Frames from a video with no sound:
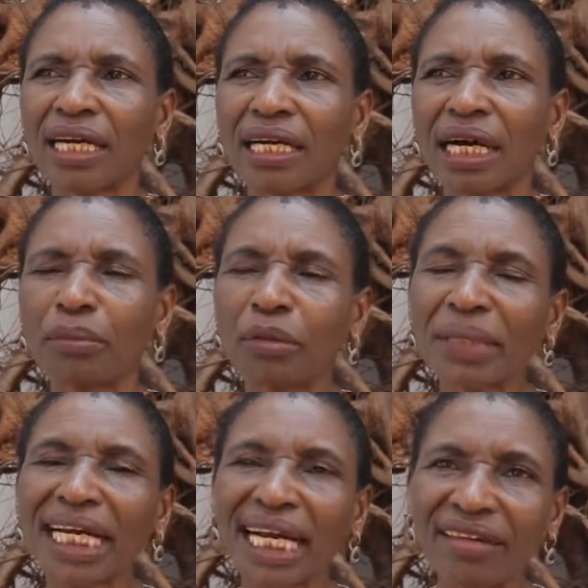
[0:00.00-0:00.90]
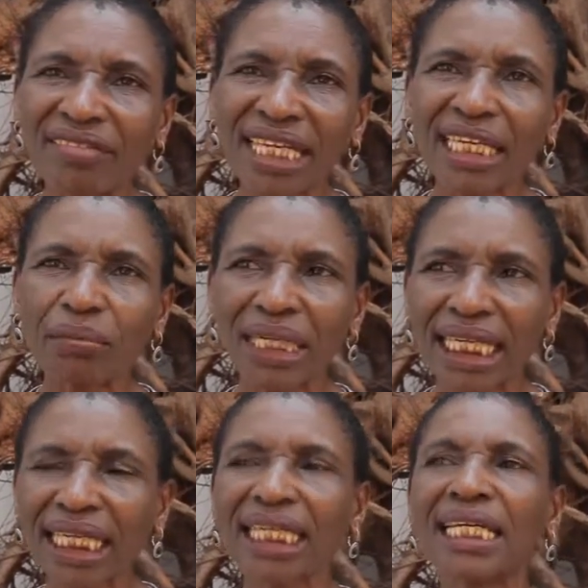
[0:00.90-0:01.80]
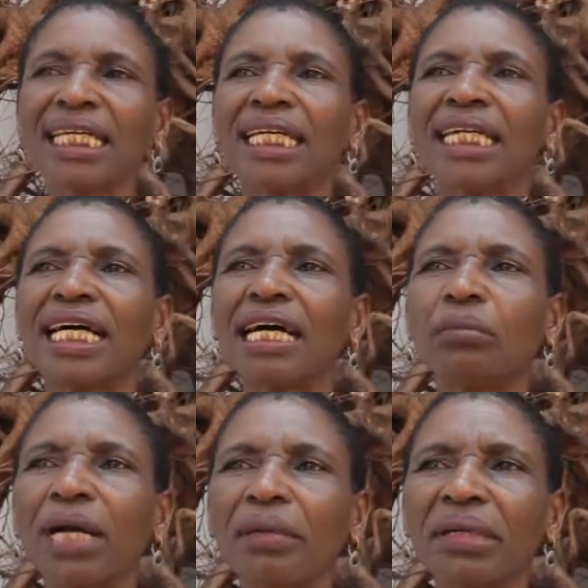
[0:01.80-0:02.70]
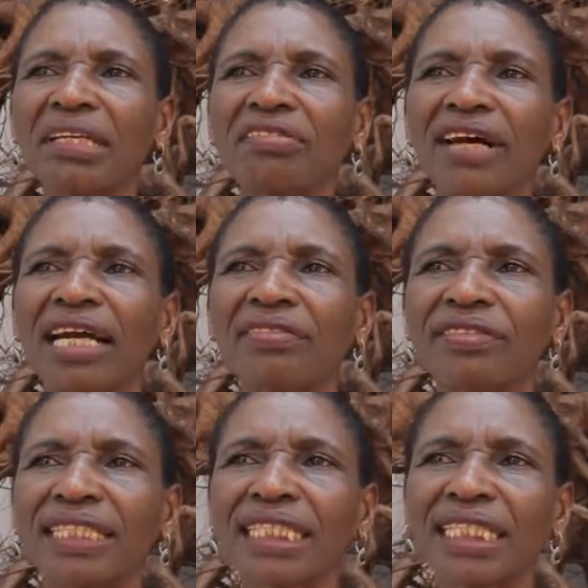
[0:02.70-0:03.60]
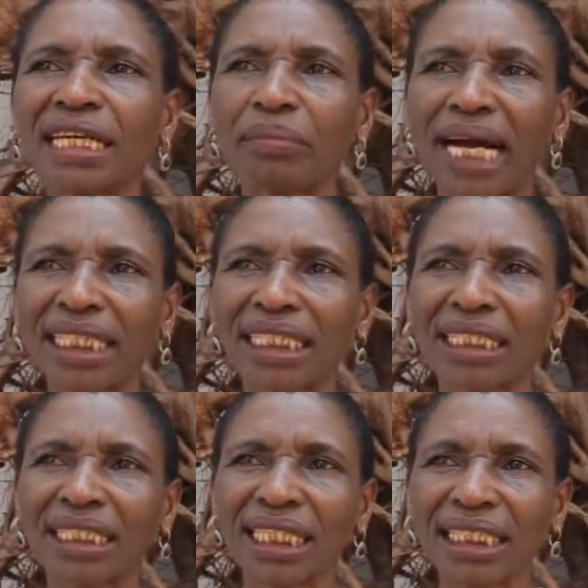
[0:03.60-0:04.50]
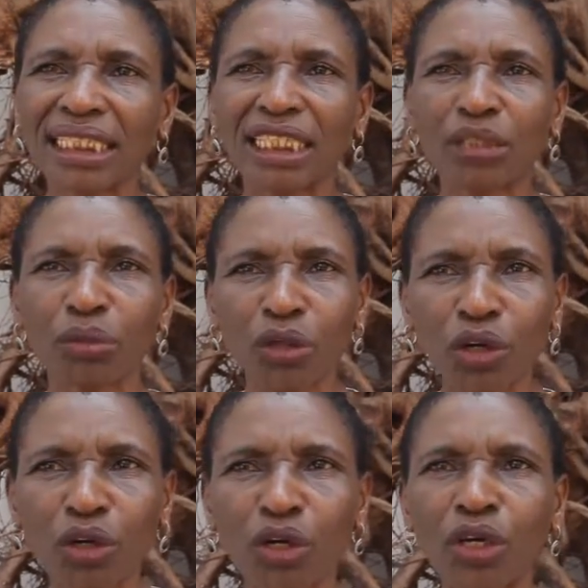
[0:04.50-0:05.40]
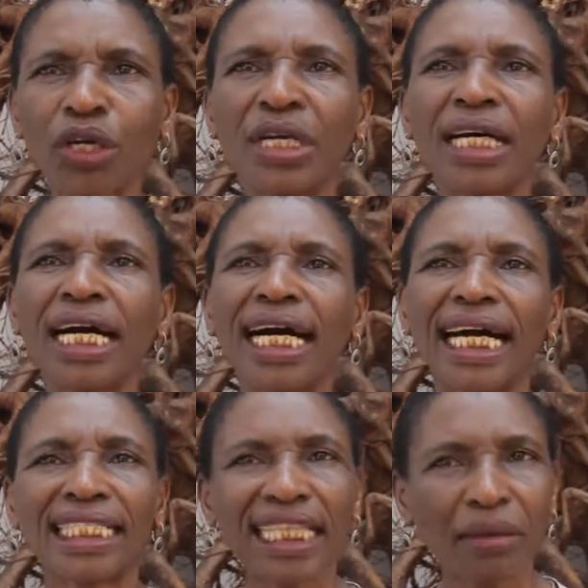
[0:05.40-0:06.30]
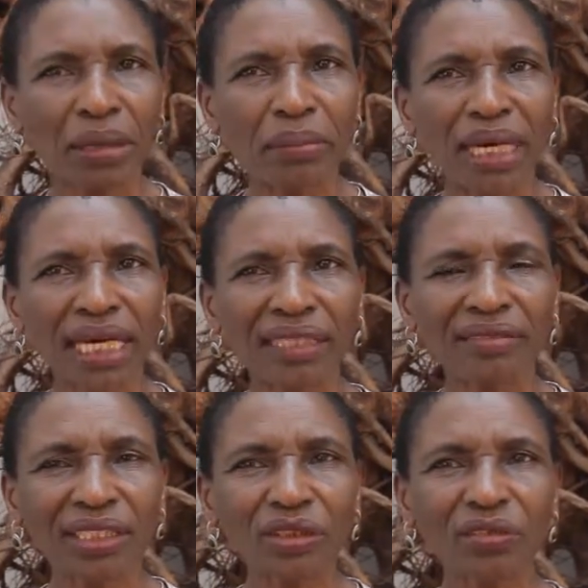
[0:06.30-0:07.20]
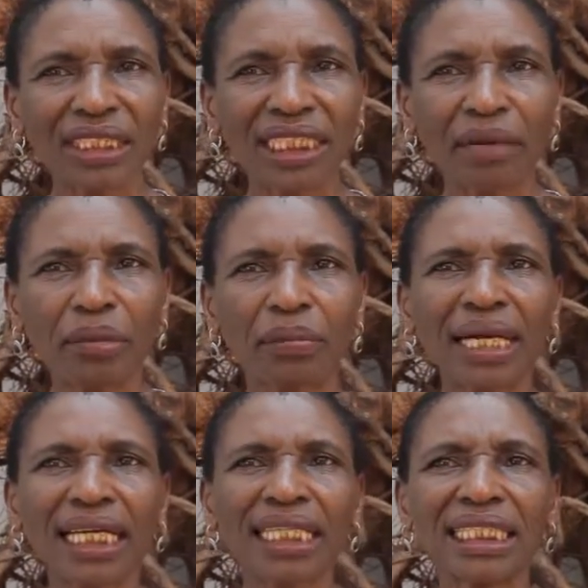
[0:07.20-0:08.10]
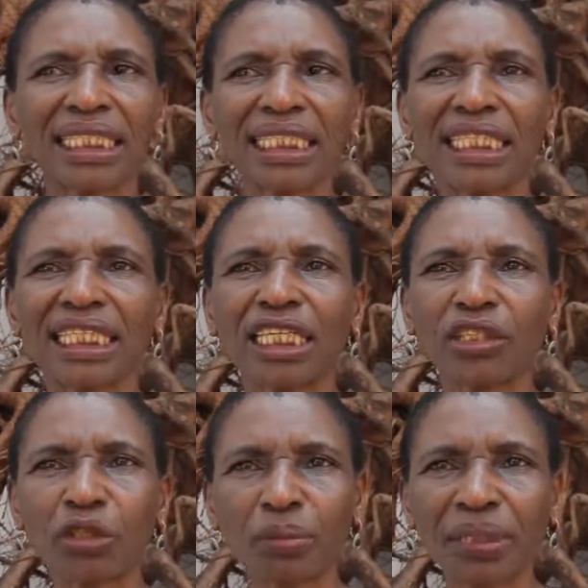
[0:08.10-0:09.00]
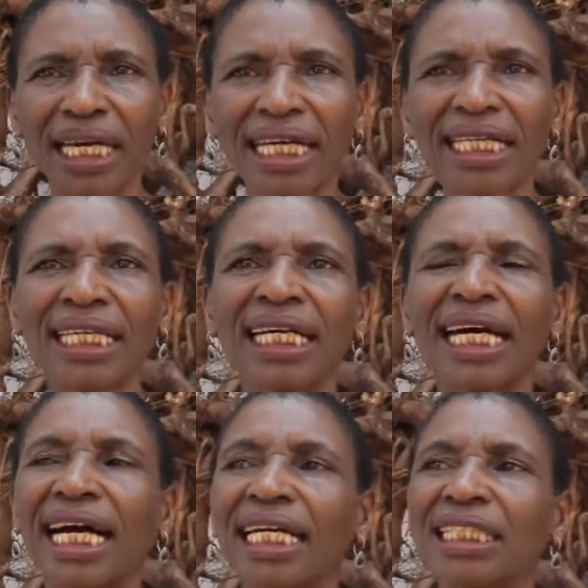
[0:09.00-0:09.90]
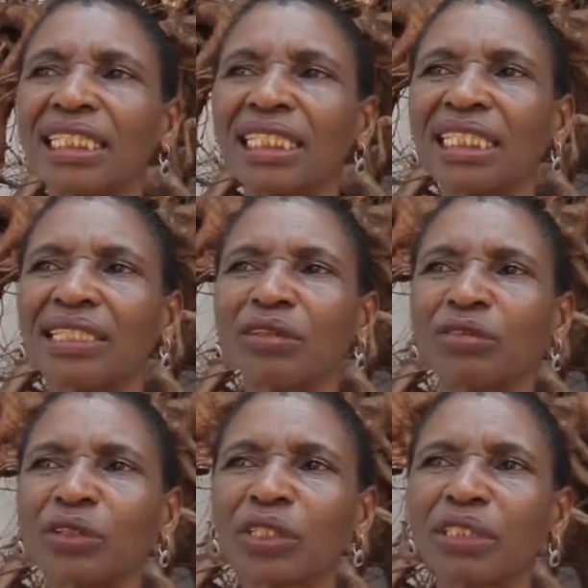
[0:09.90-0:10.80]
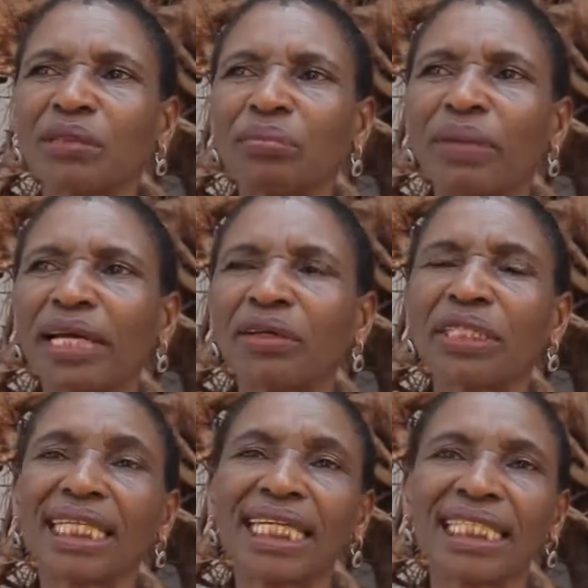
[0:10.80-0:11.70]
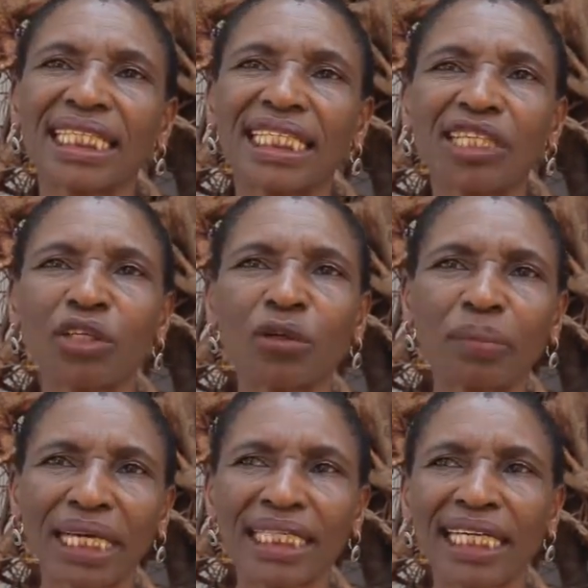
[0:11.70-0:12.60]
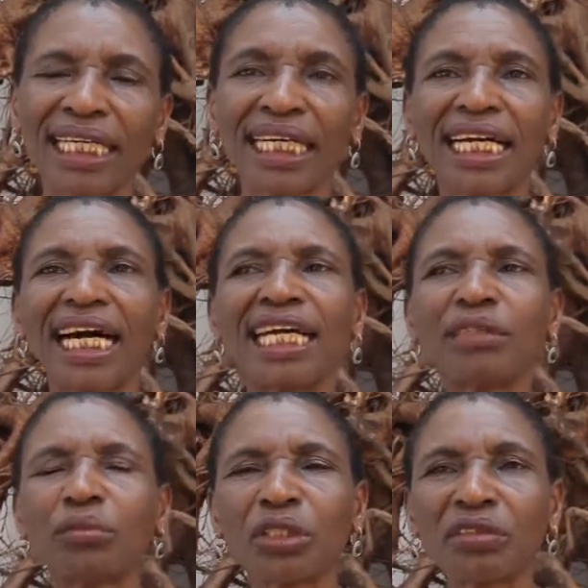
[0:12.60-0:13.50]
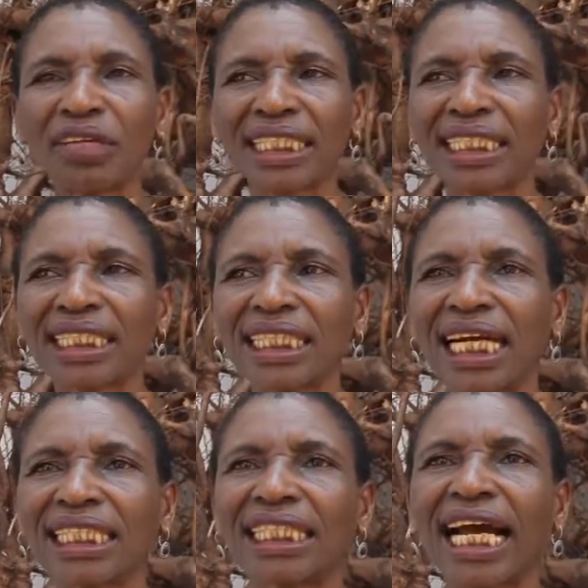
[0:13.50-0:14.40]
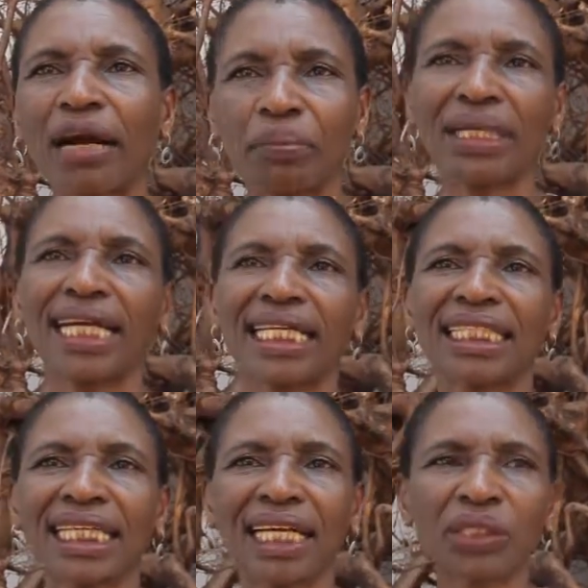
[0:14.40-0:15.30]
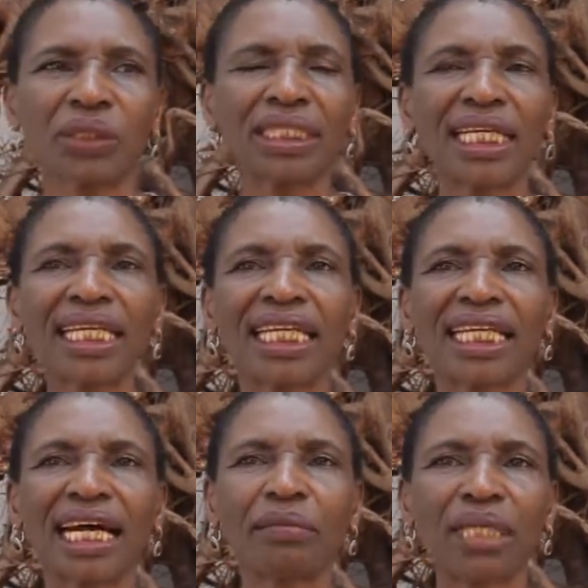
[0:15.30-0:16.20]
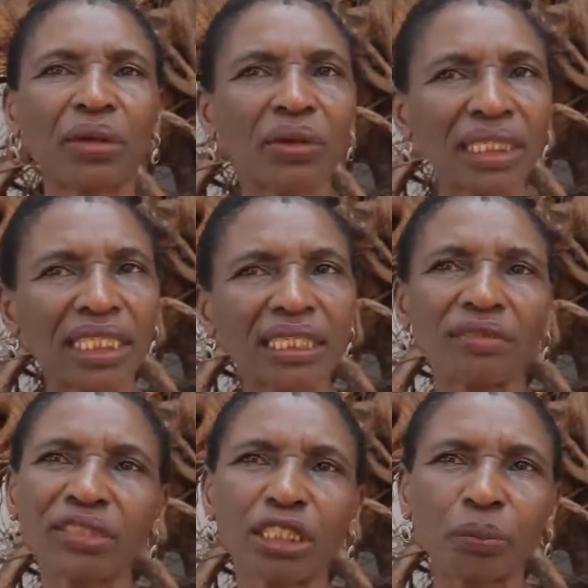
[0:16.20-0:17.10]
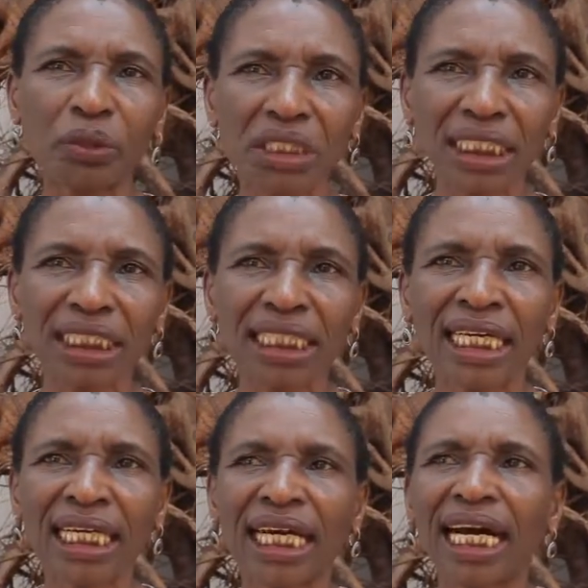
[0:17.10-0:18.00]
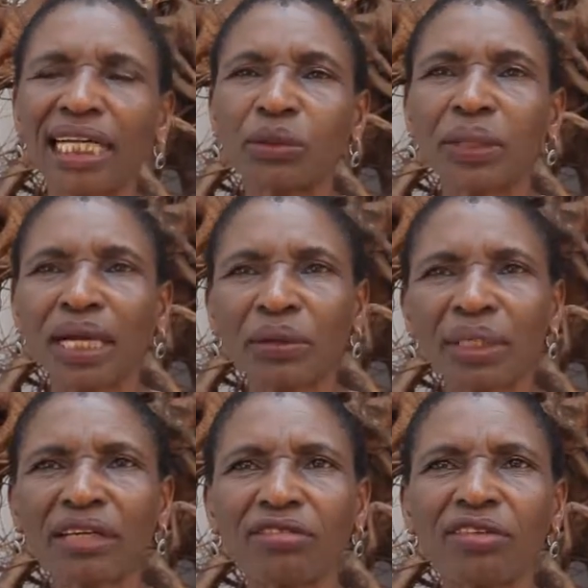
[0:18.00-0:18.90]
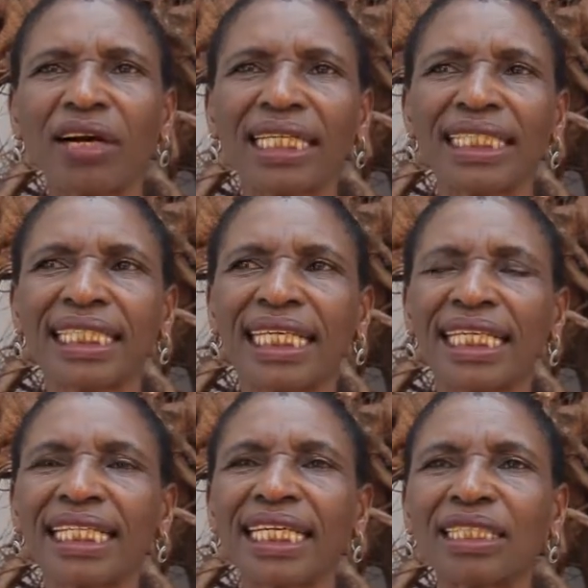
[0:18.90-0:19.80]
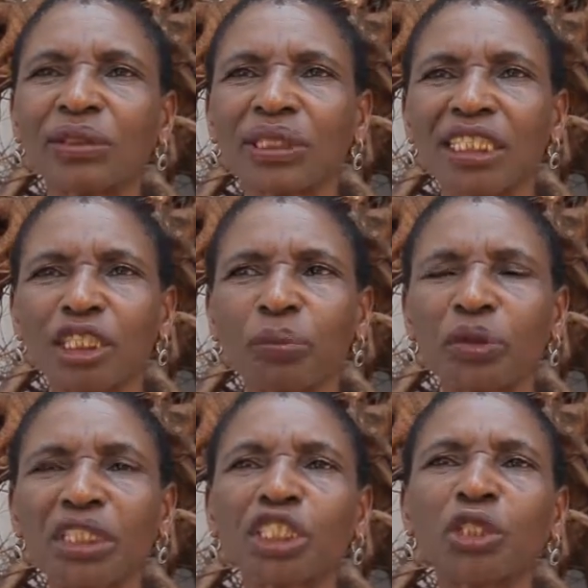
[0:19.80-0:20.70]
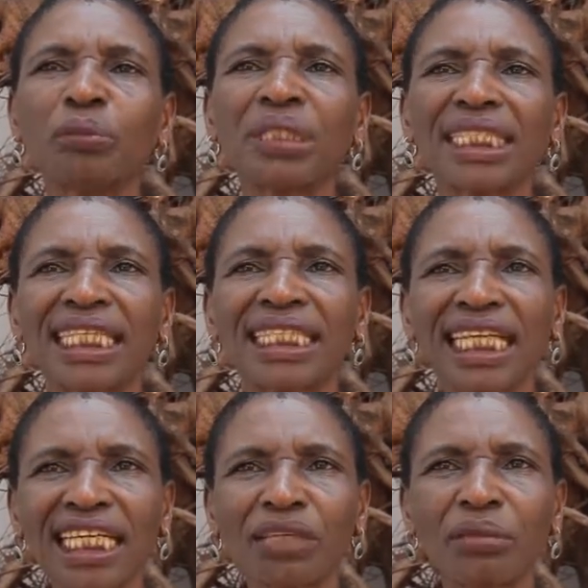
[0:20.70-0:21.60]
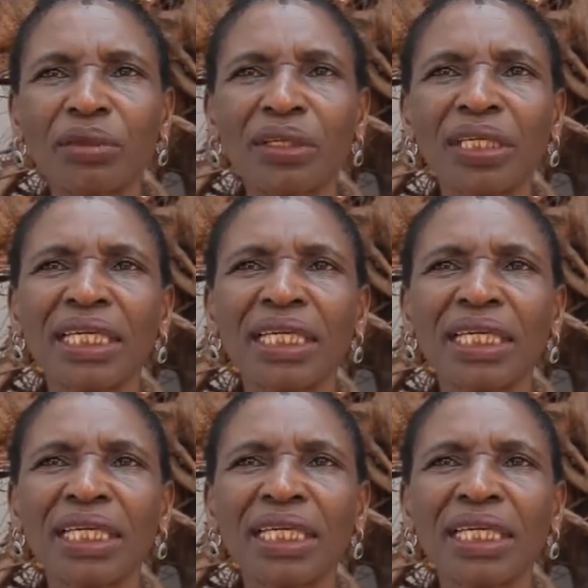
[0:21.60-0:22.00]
Kalavi in Benin, Mohamed V in Rabat, that is in Morocco, Addis Ababa, University of Addis Ababa in Ethiopia, and of course Bayreuth as a technical partner, and Moi University as the applicant. I should say that I'm the coordinator of this project, and we are looking forward that this project should be sustainable.